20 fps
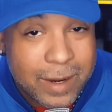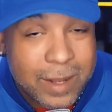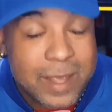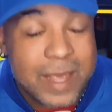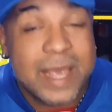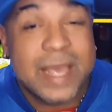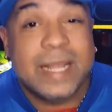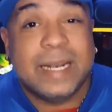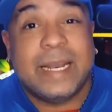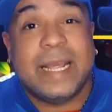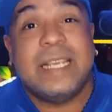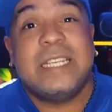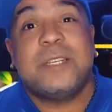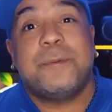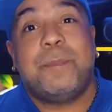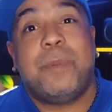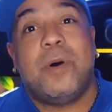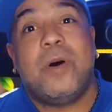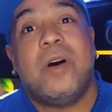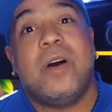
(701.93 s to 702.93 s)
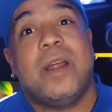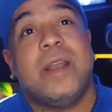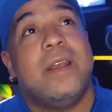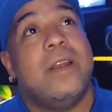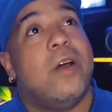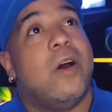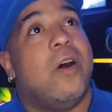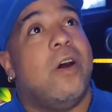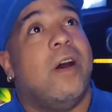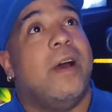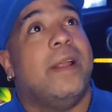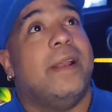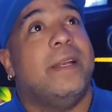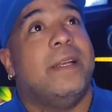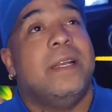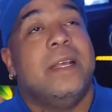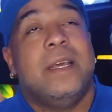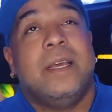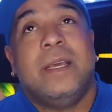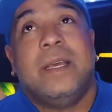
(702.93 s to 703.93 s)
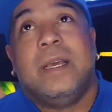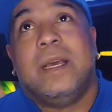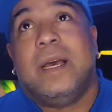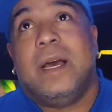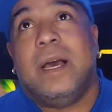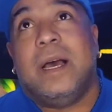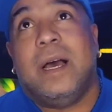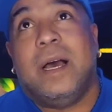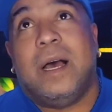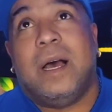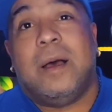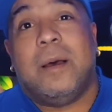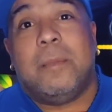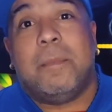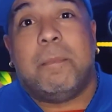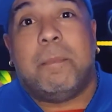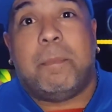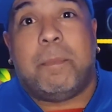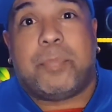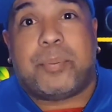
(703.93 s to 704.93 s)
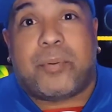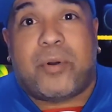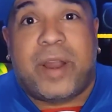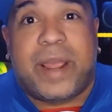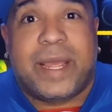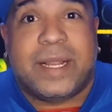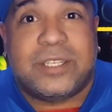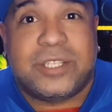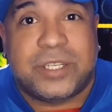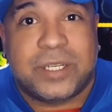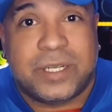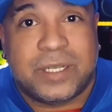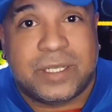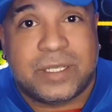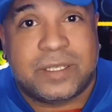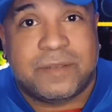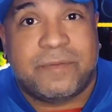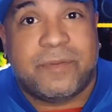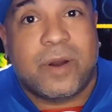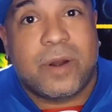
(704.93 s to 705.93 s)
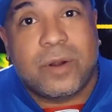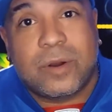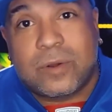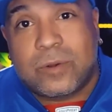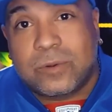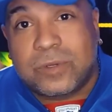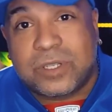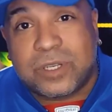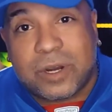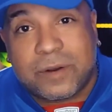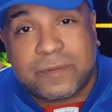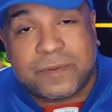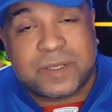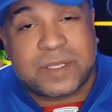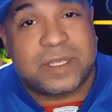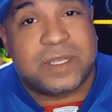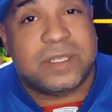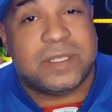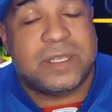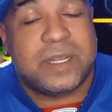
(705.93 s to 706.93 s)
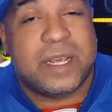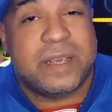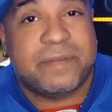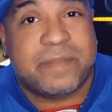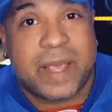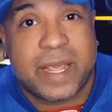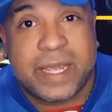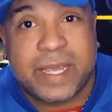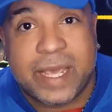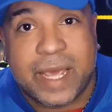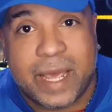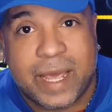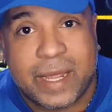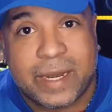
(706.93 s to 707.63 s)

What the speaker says: they spawn on branches, vertical surfaces if they can,